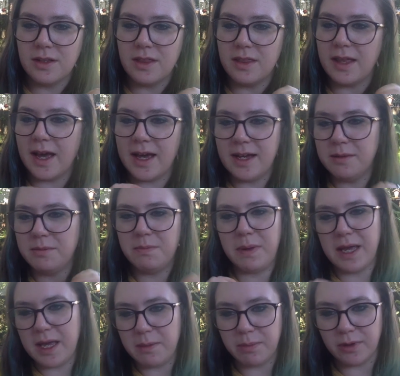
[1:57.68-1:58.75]
That
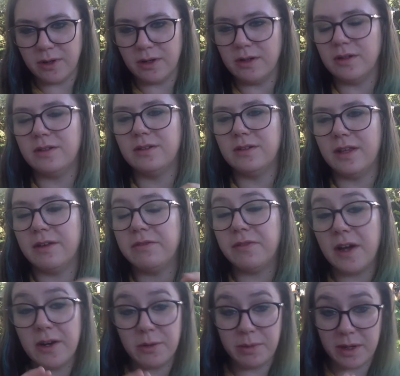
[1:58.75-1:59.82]
paper, that
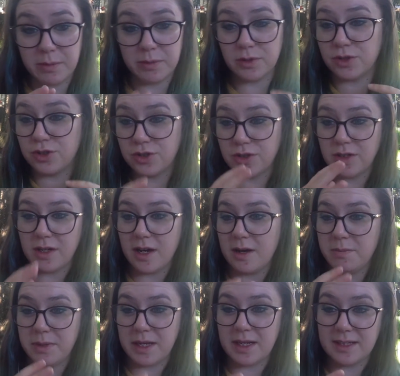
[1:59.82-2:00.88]
final paper, should
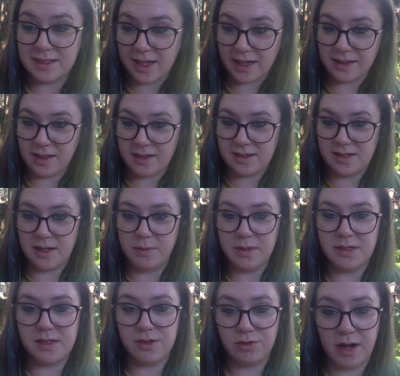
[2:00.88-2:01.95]
not be exactly the same
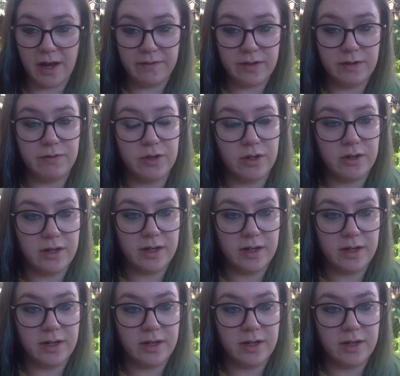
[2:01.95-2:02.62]
as the draft you've turned